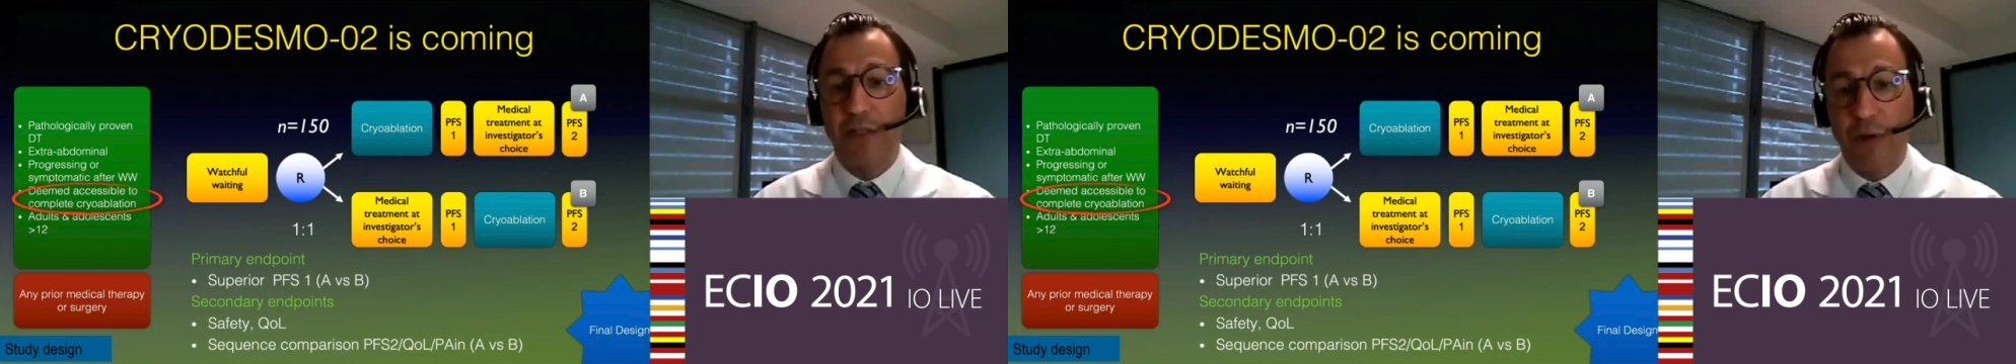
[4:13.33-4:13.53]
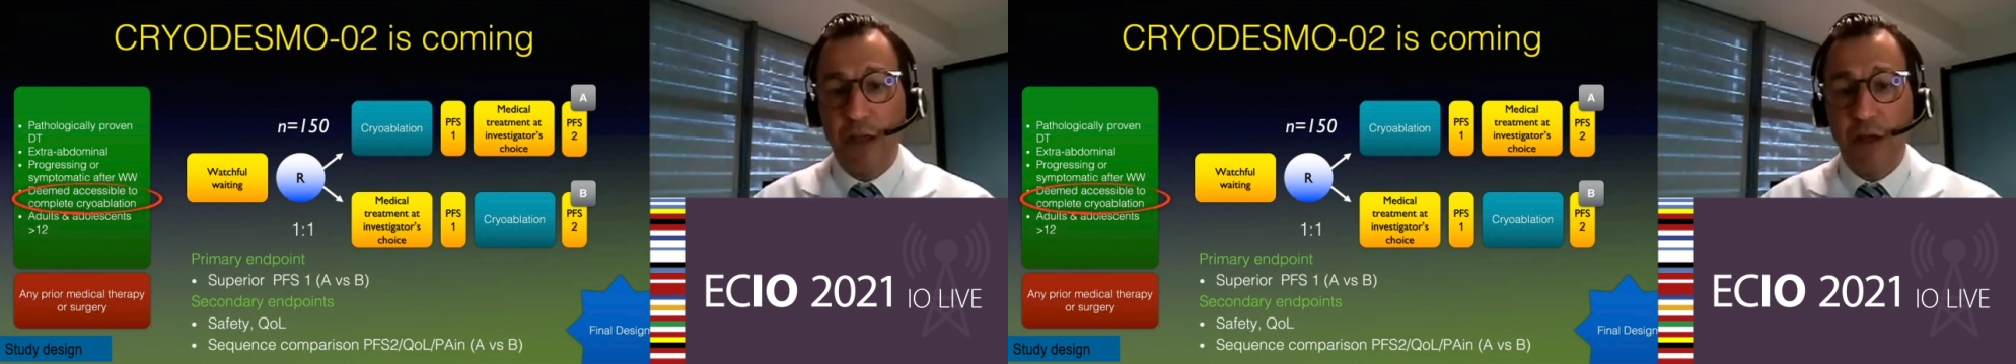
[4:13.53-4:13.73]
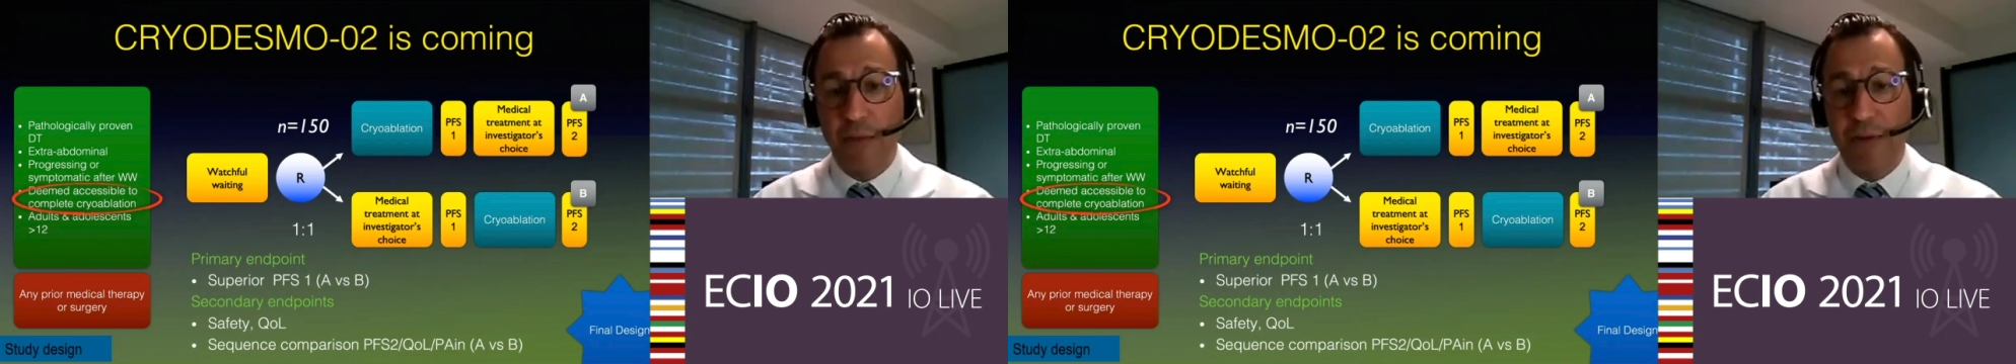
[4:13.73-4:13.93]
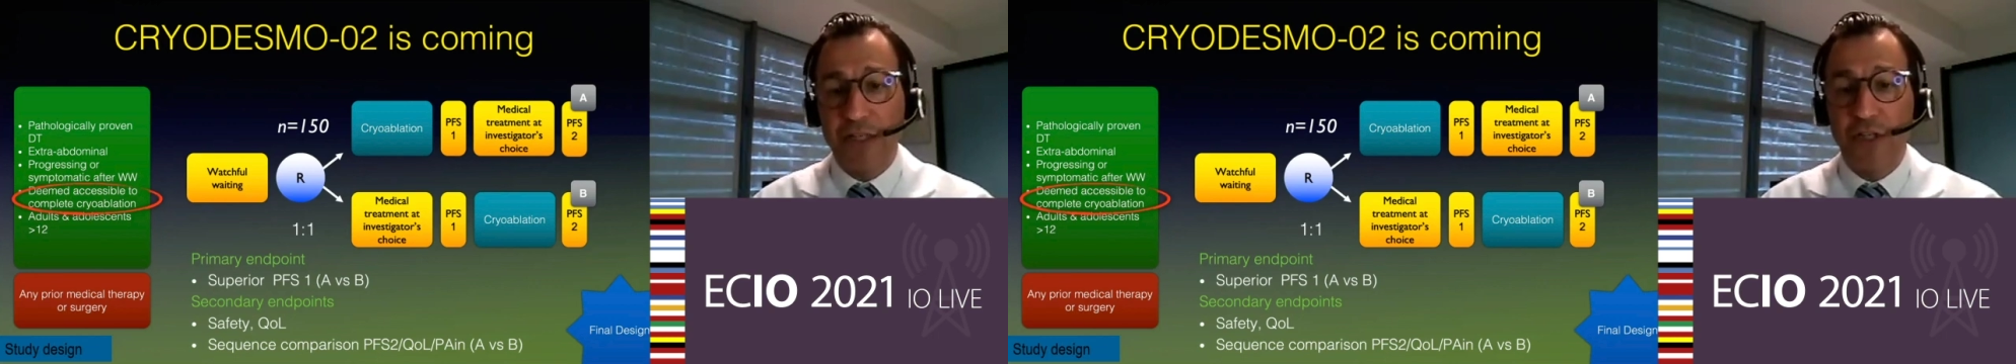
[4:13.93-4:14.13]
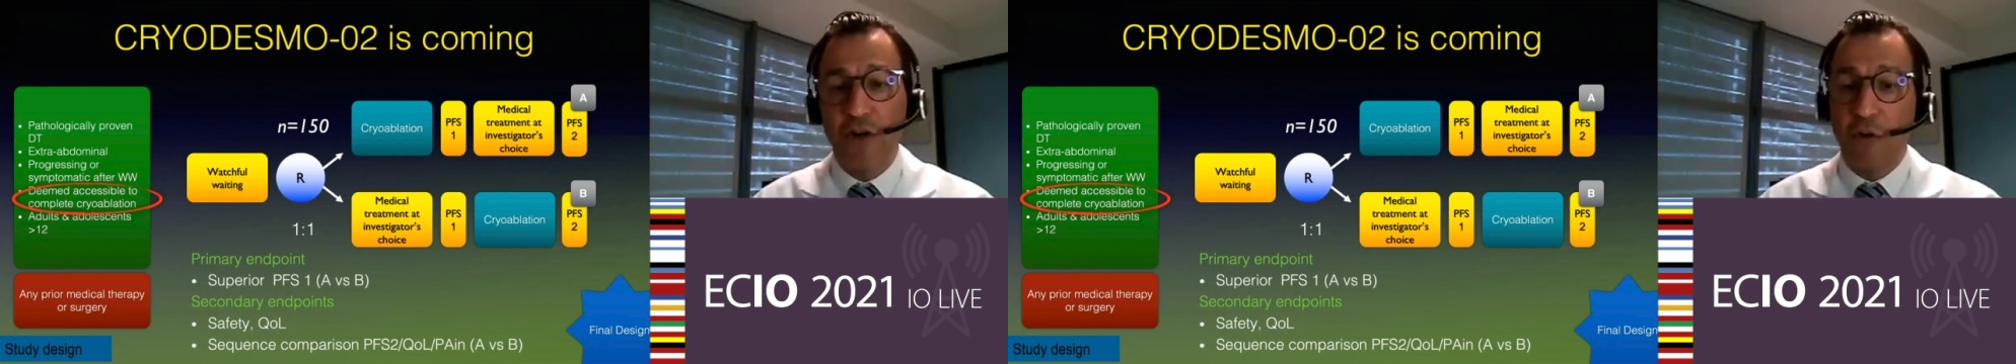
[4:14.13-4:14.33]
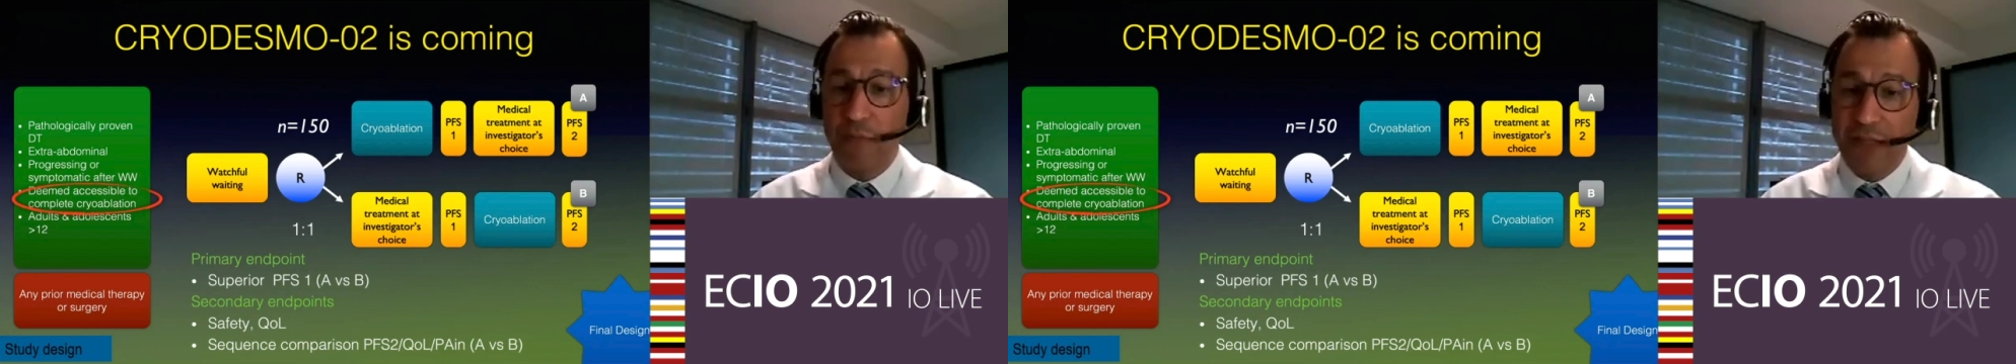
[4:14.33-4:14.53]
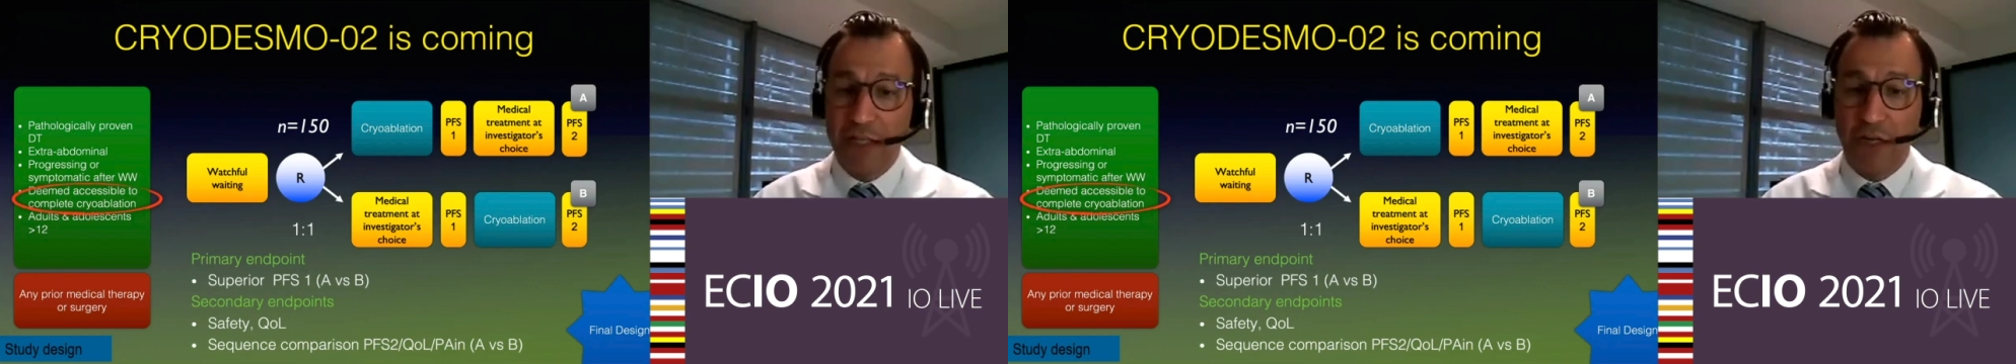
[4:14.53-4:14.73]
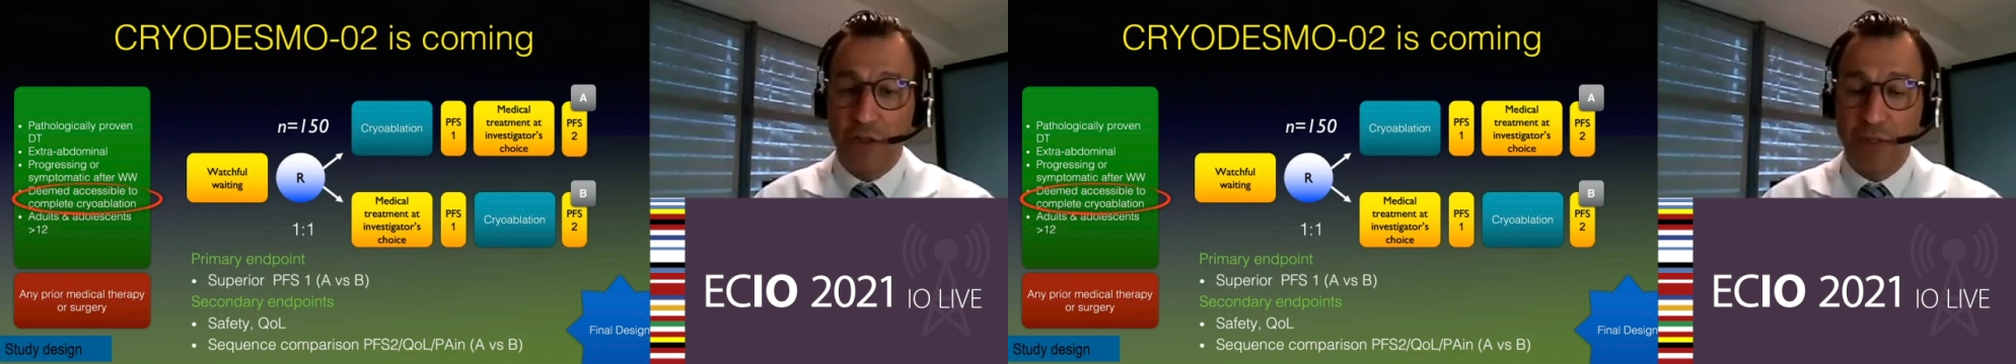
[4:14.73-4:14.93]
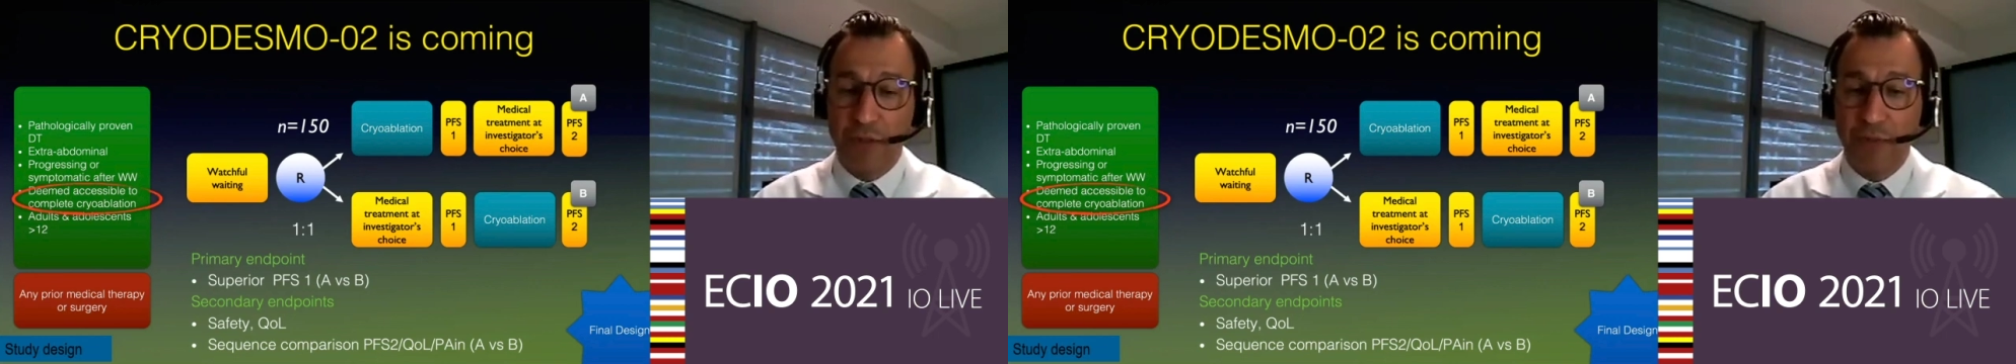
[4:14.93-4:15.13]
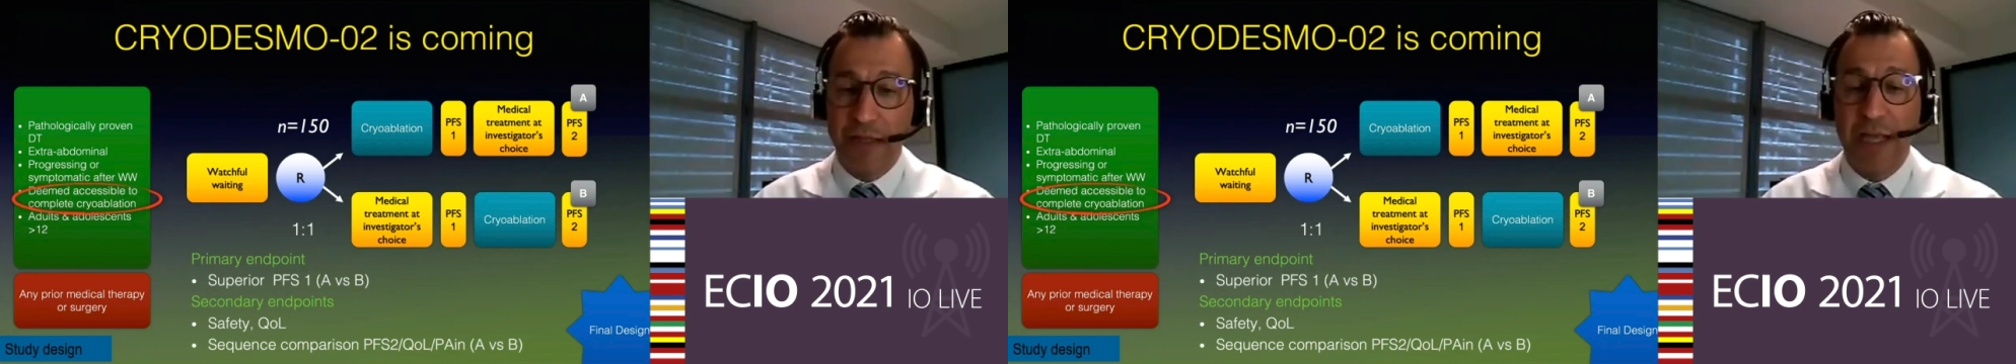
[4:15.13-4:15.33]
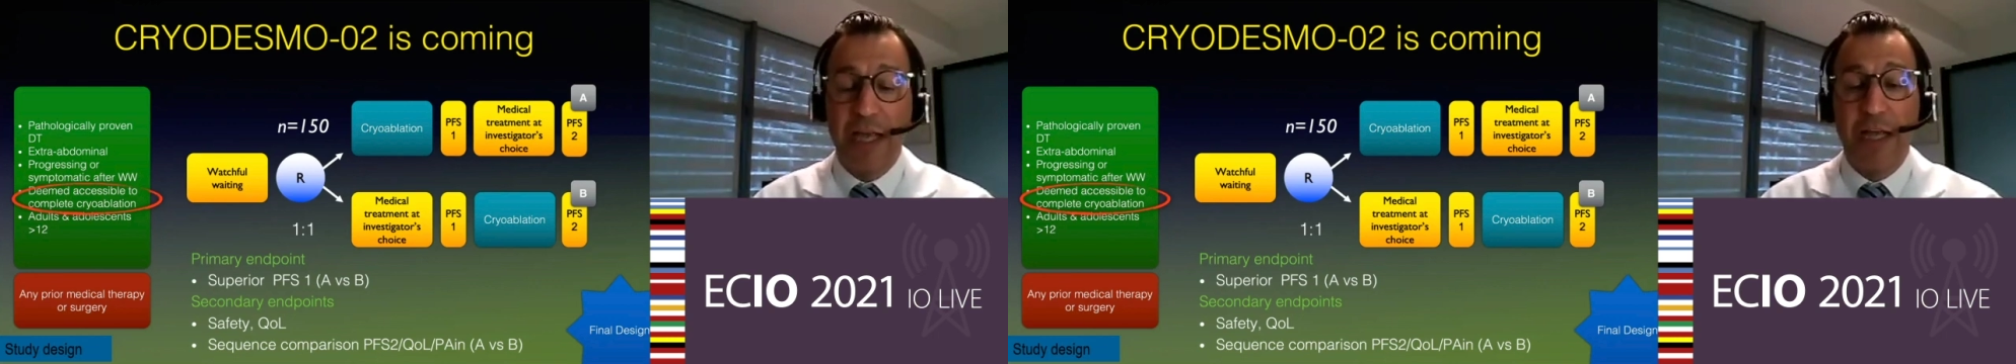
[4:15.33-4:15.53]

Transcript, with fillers: cryoablation or medical treatment.